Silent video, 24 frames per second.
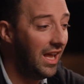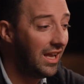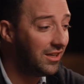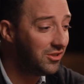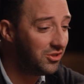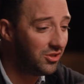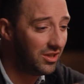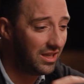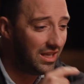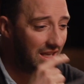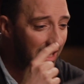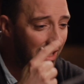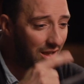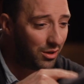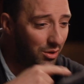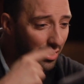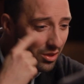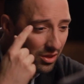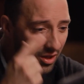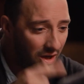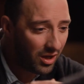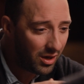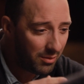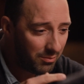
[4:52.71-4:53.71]
And actually, he had
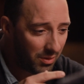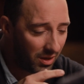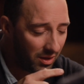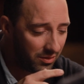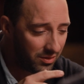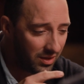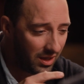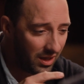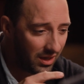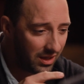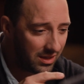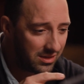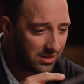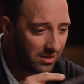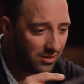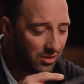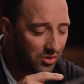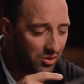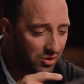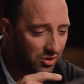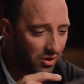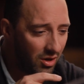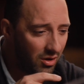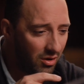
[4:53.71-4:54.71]
thought about that, because in
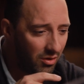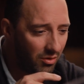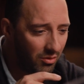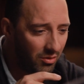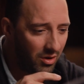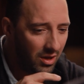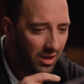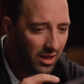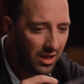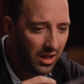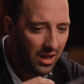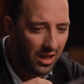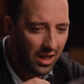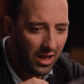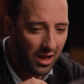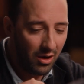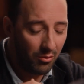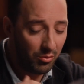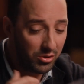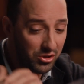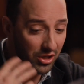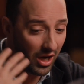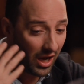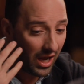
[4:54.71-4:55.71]
the show,
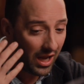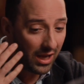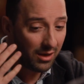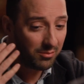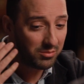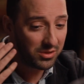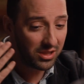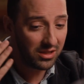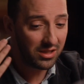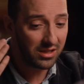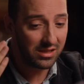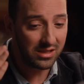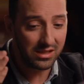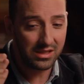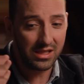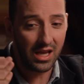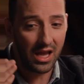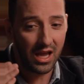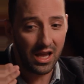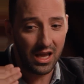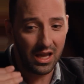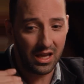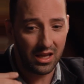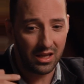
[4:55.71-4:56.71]
which I, to this
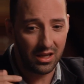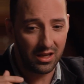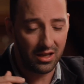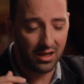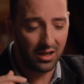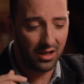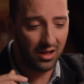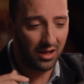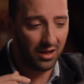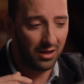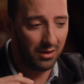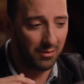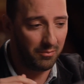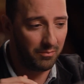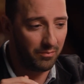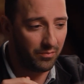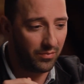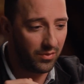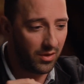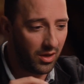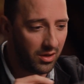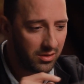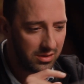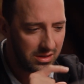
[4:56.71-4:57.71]
day,
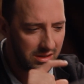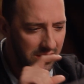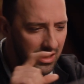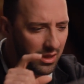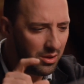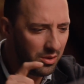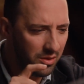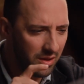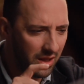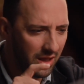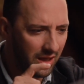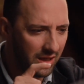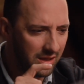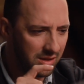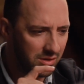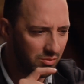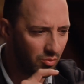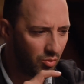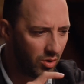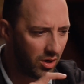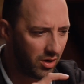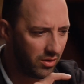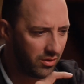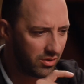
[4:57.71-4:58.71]
I'll see things
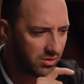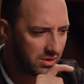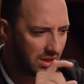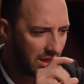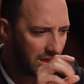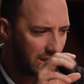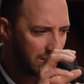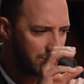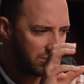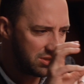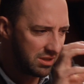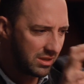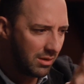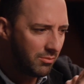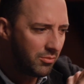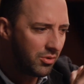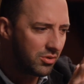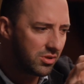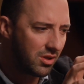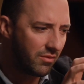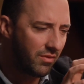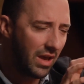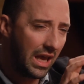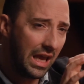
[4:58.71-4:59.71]
where there's like
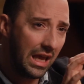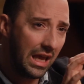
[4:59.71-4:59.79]
symbols of